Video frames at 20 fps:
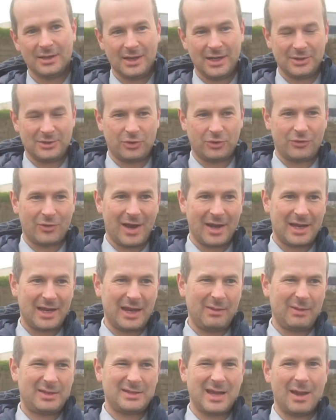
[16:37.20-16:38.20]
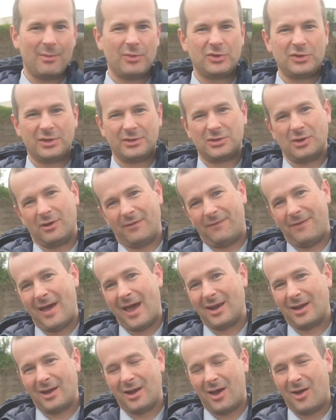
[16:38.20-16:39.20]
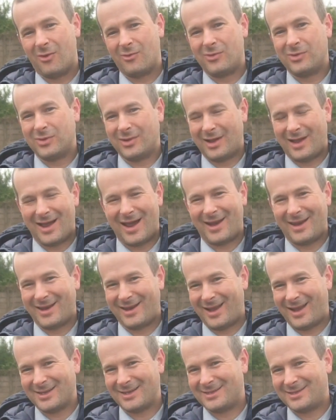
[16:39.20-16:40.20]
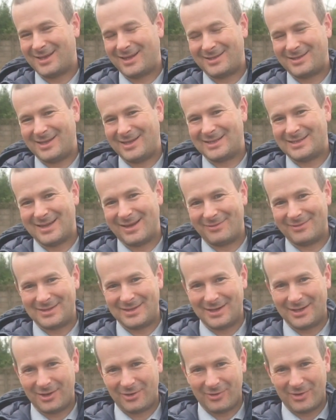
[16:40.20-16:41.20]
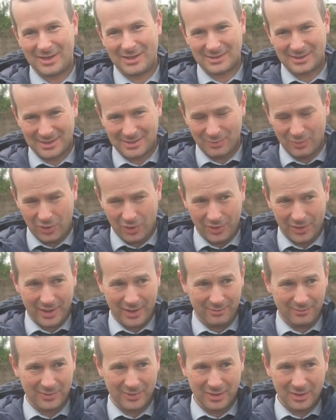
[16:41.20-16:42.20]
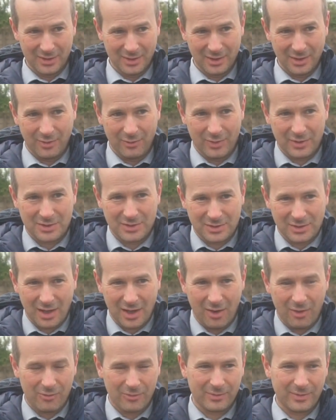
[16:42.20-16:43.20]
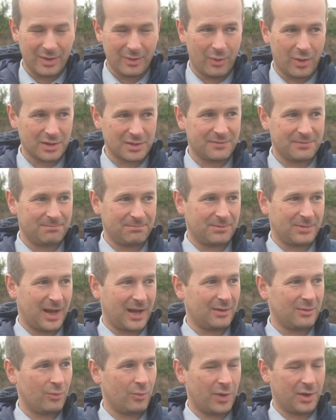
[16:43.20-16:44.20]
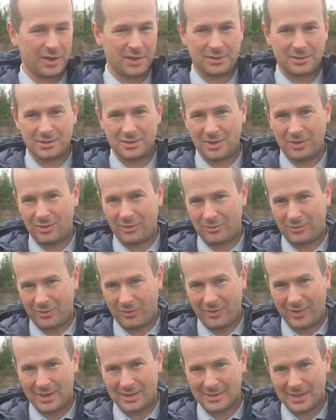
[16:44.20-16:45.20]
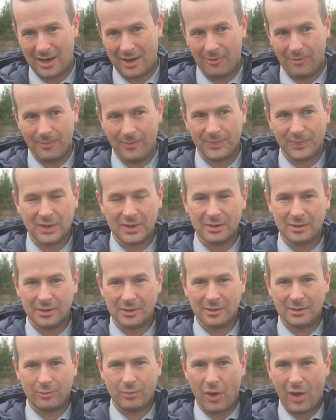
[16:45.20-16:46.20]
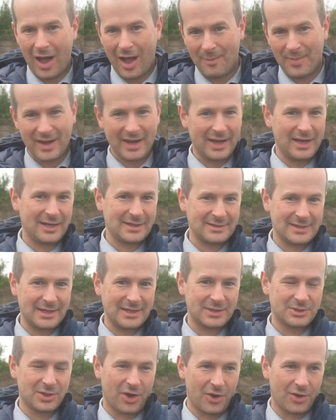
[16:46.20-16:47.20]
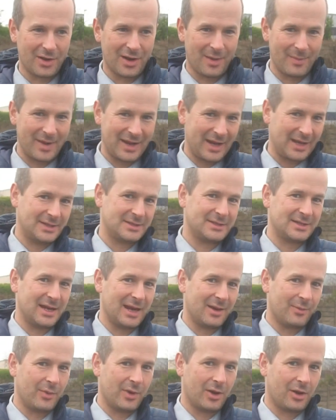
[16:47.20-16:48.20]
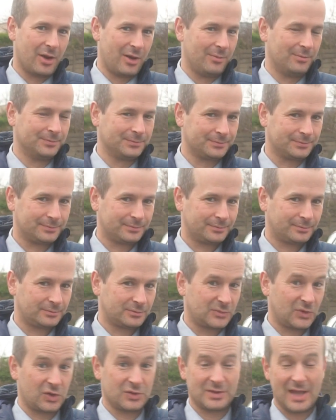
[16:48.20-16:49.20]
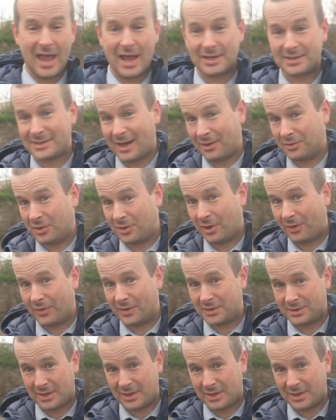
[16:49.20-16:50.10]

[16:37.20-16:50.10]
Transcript: is to try and keep your temperature sort of fairly low. I had it like 16, 17 degrees this morning, which it was like 1 or 2 degrees out. But I had my heated seats on and my heated steering wheel on, because they're standard on this